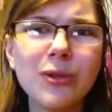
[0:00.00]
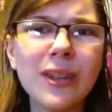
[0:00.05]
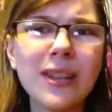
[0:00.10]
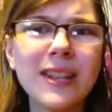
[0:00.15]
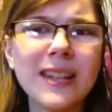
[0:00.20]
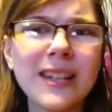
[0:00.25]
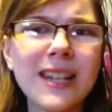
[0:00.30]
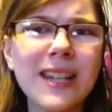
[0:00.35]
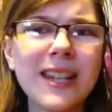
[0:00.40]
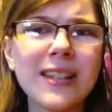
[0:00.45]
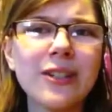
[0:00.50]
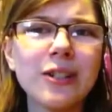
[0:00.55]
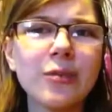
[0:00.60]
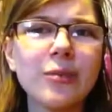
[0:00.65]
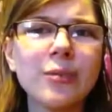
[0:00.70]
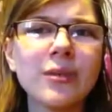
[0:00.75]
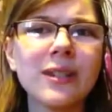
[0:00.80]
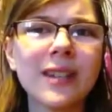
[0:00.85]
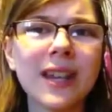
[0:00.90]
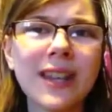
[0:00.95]
need to
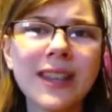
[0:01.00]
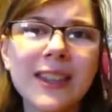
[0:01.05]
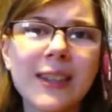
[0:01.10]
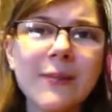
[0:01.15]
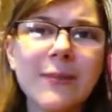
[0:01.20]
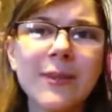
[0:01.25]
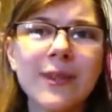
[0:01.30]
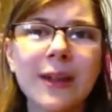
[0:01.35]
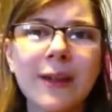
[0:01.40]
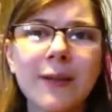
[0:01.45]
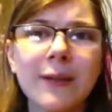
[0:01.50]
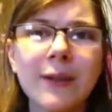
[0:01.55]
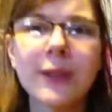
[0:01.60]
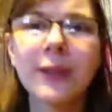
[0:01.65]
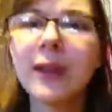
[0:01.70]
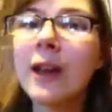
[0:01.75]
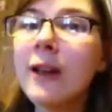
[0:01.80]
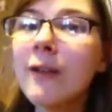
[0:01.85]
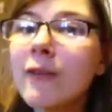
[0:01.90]
protect themselves